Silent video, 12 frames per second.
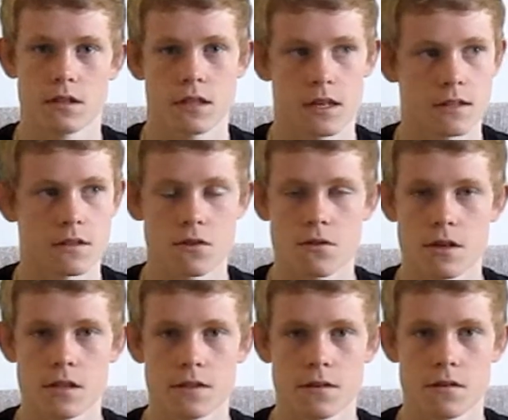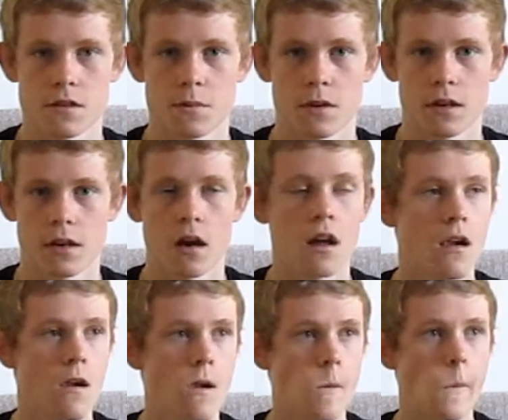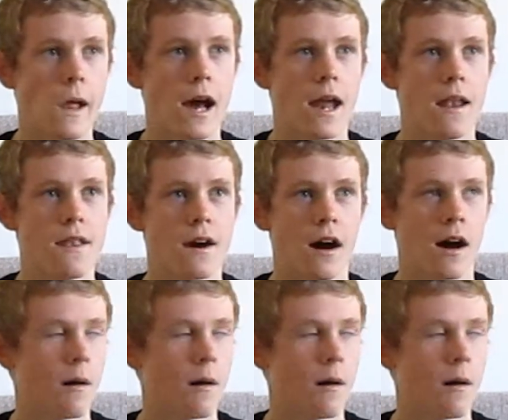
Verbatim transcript: Assassin's Creed series by now. And